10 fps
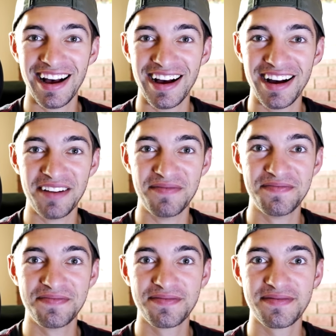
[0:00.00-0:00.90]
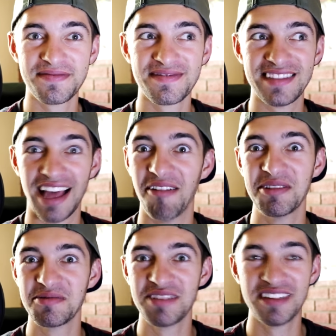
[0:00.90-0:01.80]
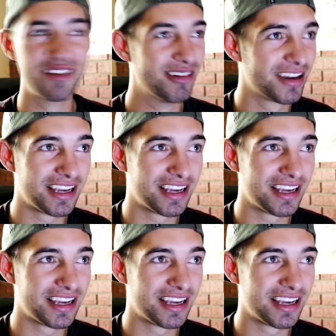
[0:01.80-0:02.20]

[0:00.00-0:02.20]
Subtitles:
That was really cool.